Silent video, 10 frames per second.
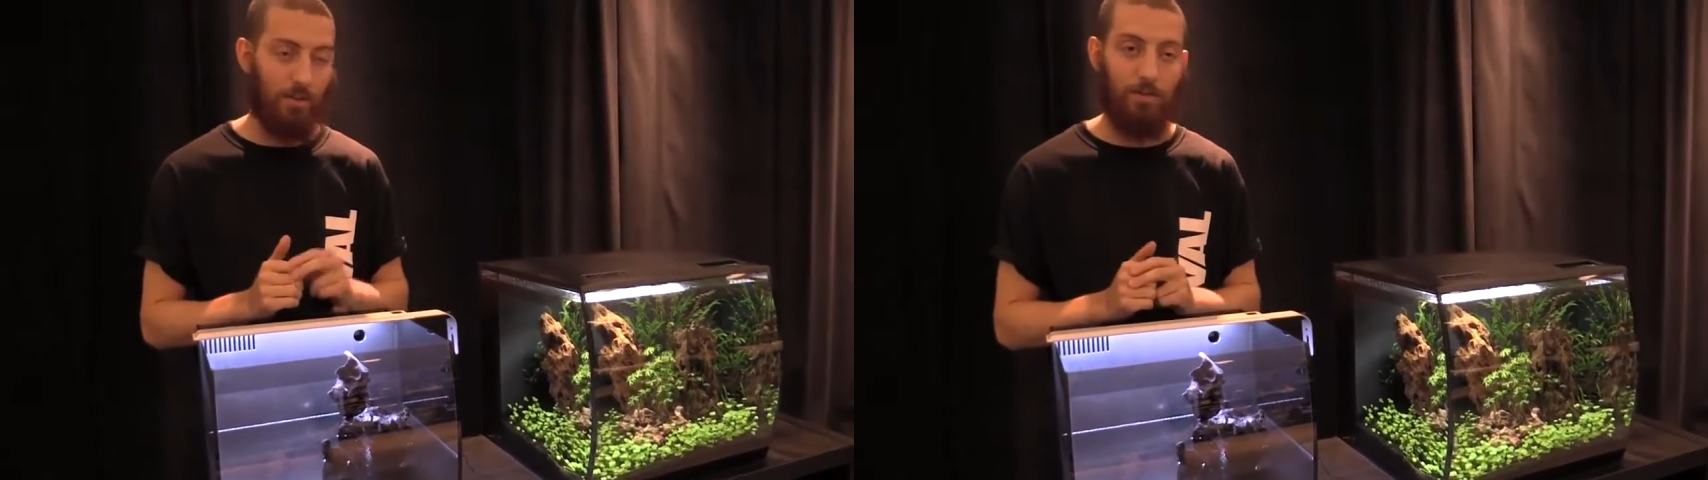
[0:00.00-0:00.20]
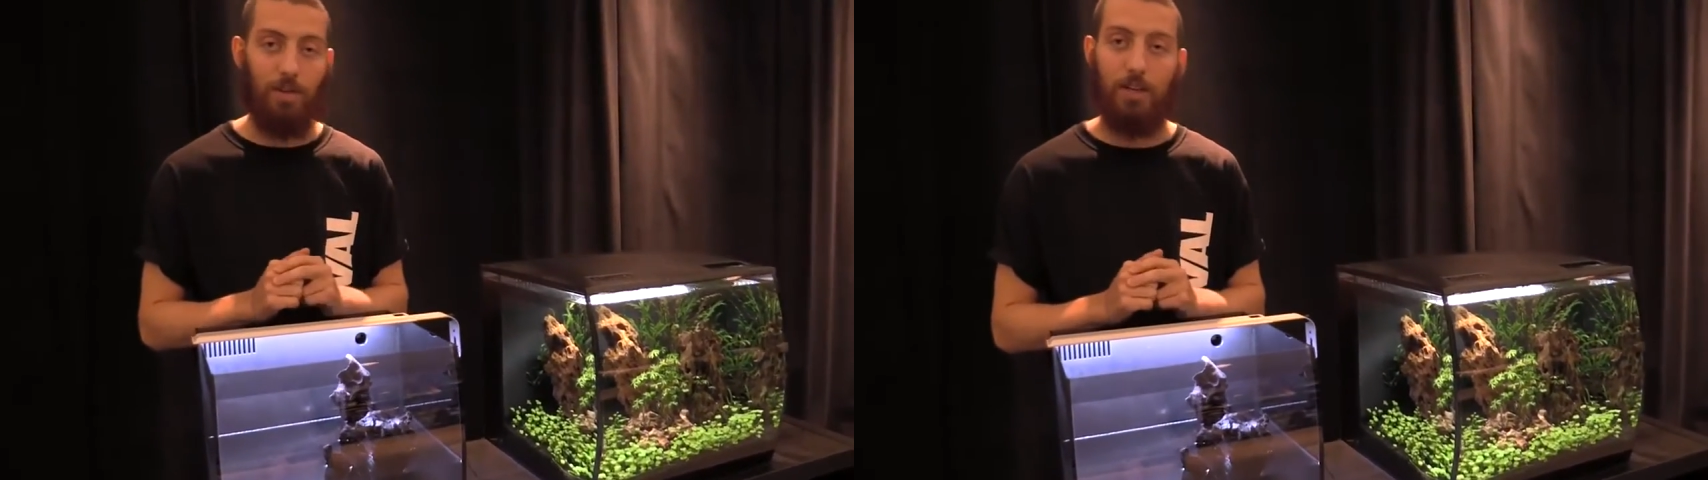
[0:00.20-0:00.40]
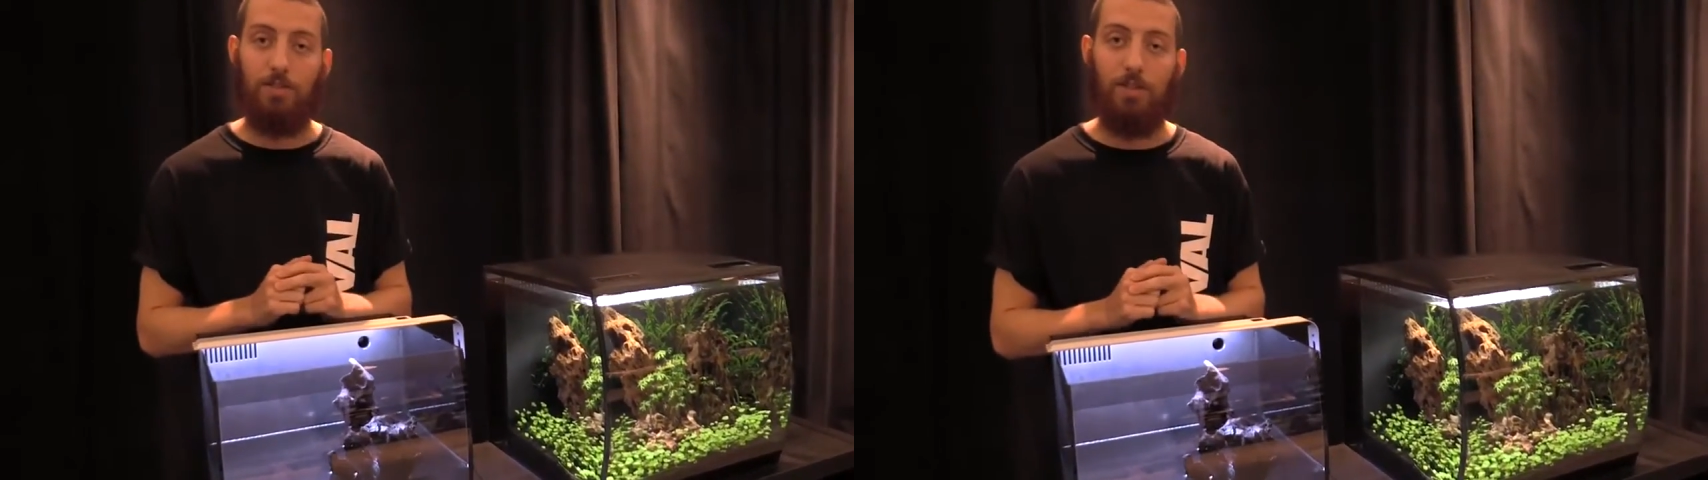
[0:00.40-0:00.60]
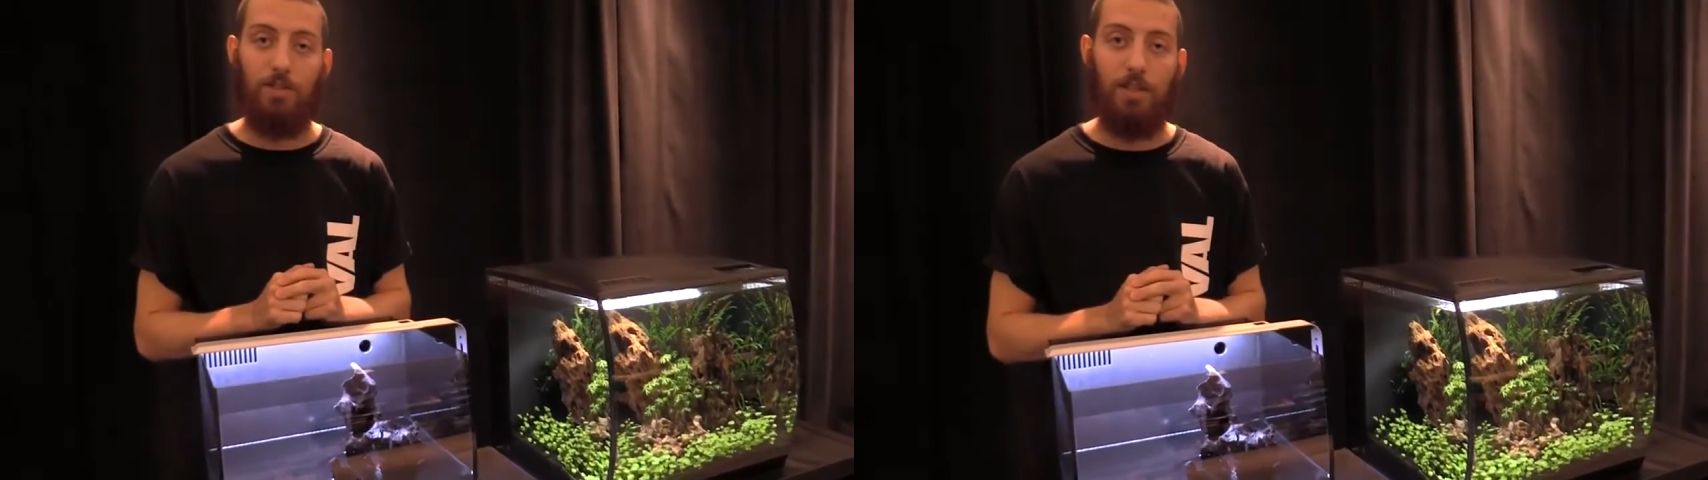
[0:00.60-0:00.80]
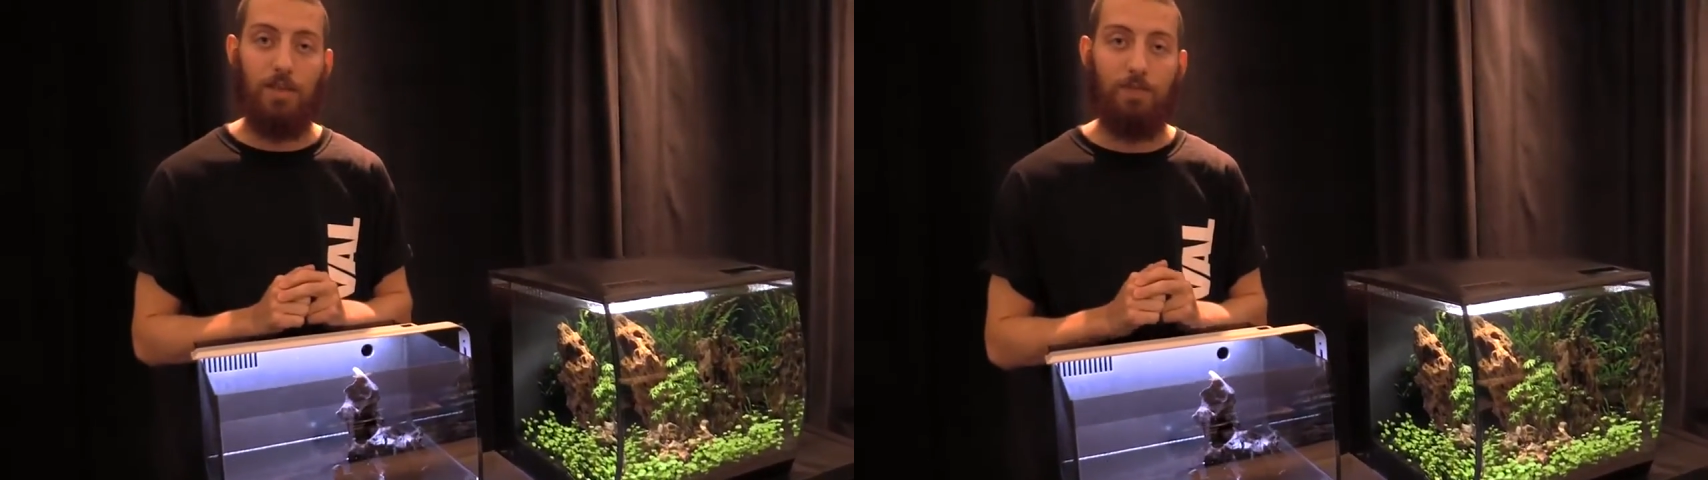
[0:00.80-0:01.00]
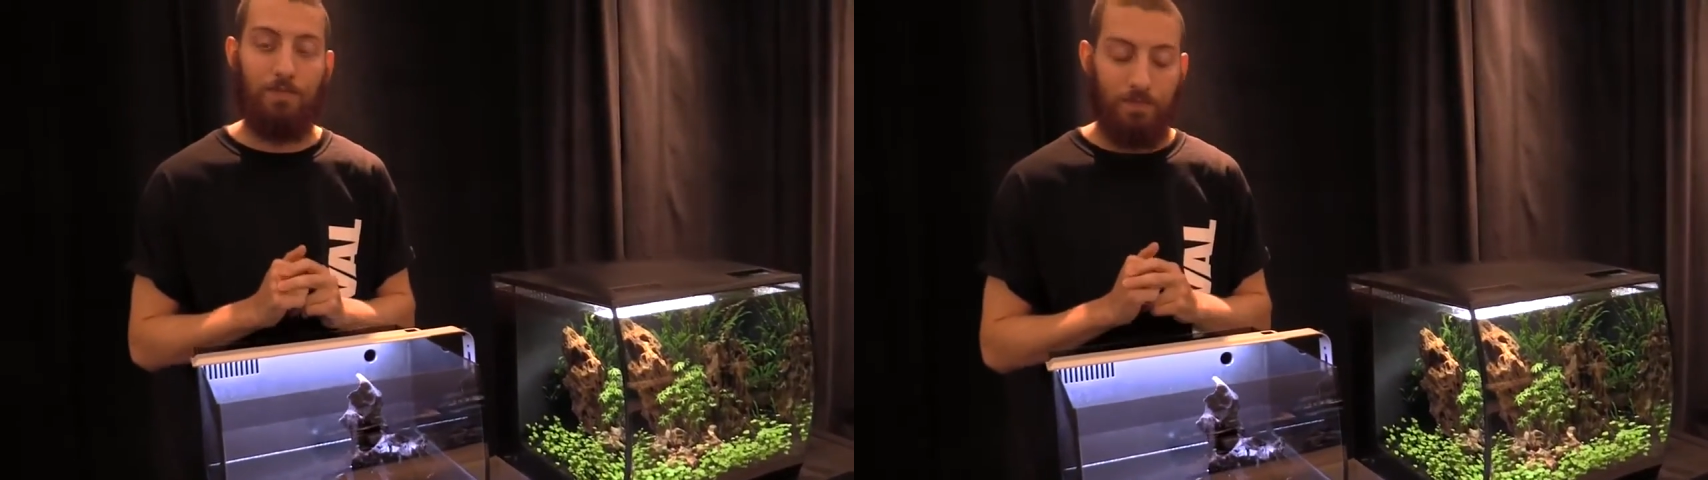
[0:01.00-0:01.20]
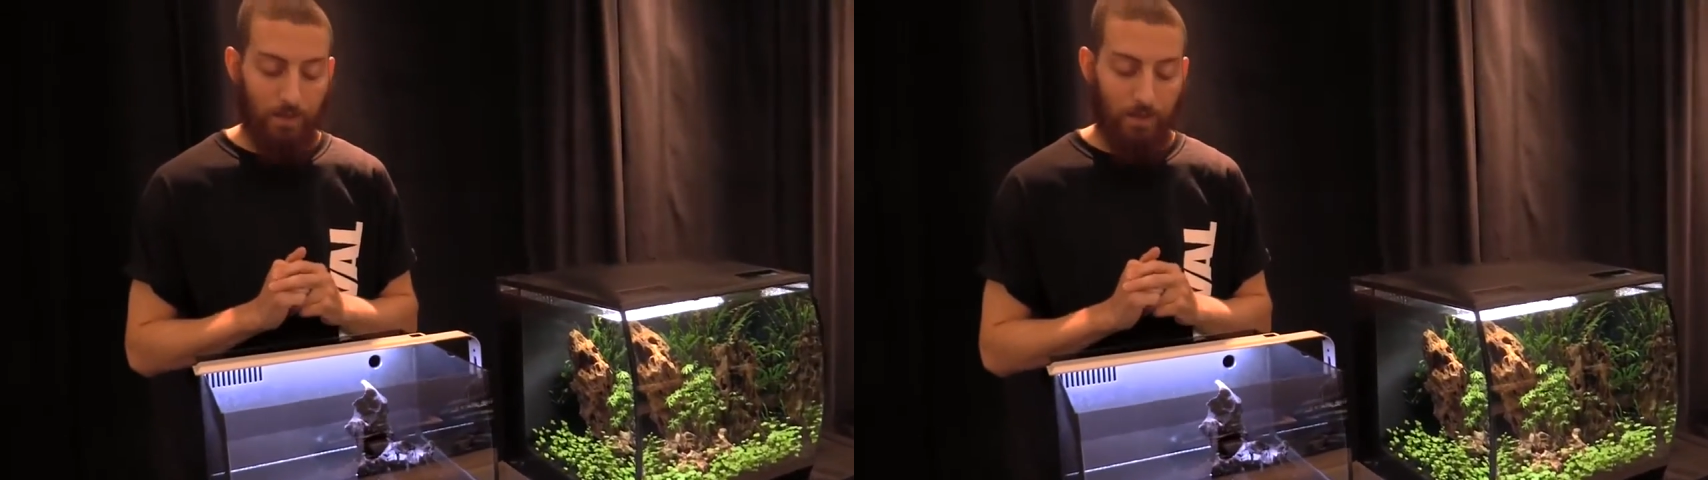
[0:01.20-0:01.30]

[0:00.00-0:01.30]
in our Flex 15.